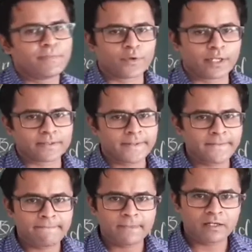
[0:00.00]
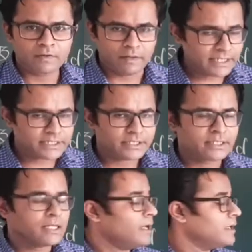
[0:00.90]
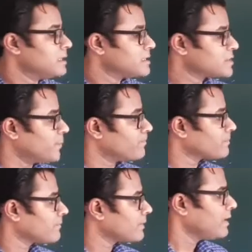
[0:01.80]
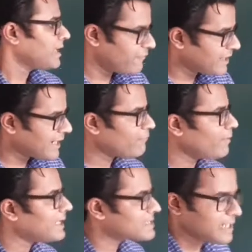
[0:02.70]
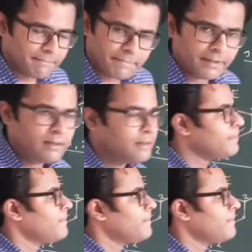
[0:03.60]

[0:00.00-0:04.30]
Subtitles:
product. Right? So if we take one example